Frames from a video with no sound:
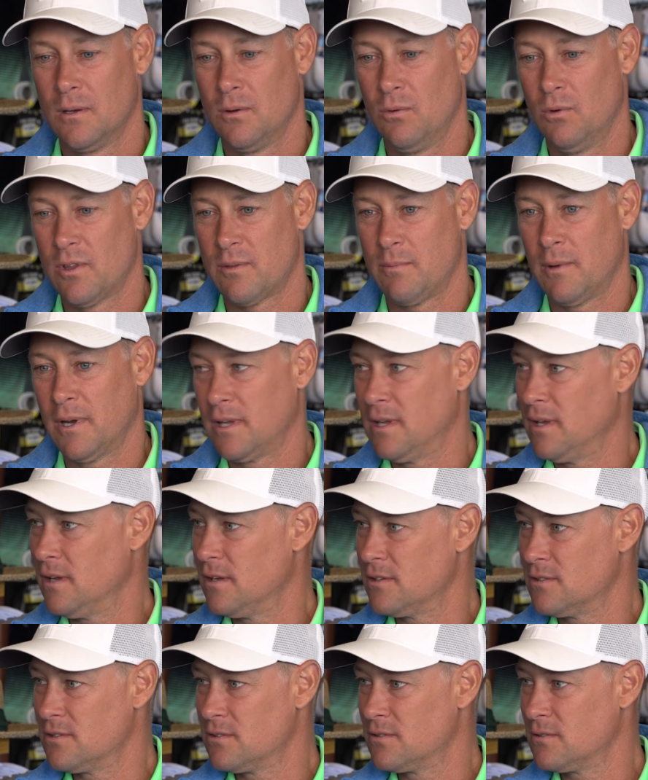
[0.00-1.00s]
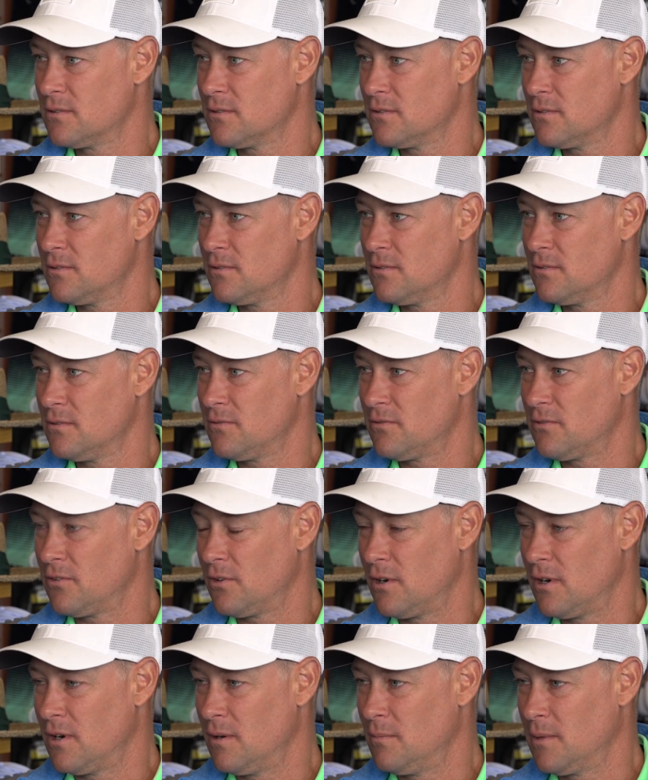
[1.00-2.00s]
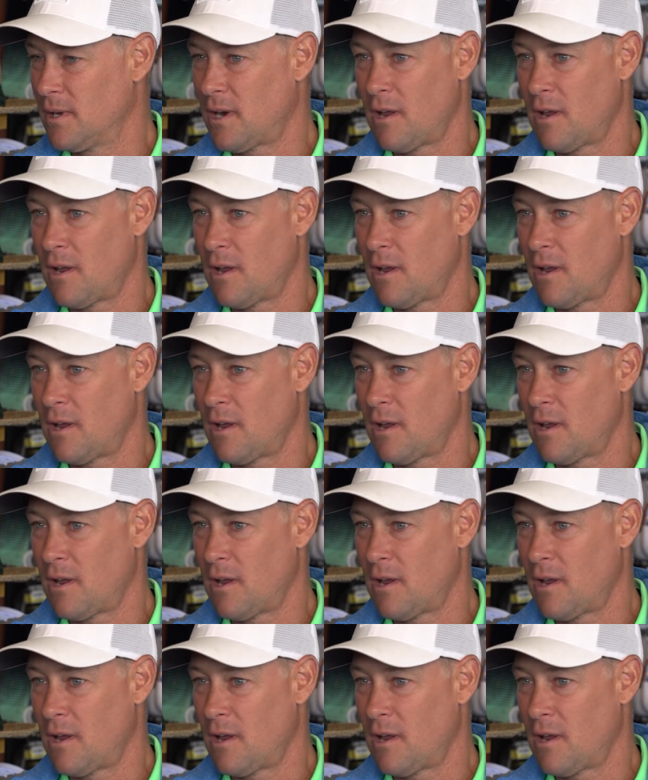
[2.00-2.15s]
with my kids from,